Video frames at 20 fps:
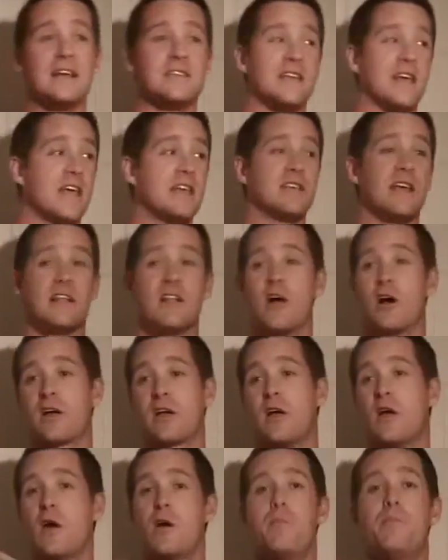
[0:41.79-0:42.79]
he's like, look,
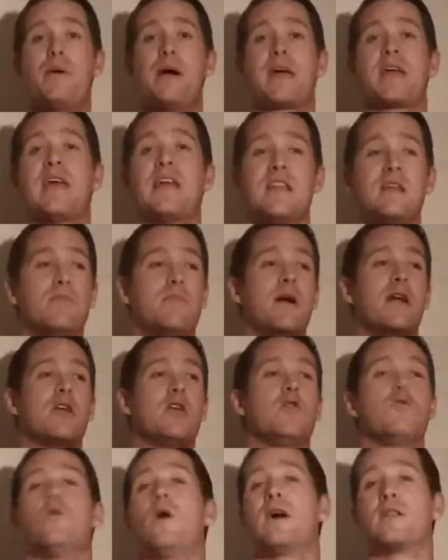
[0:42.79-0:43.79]
pick anybody
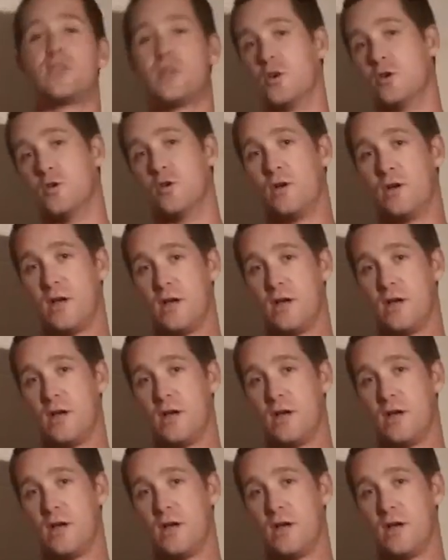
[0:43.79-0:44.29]
you want to.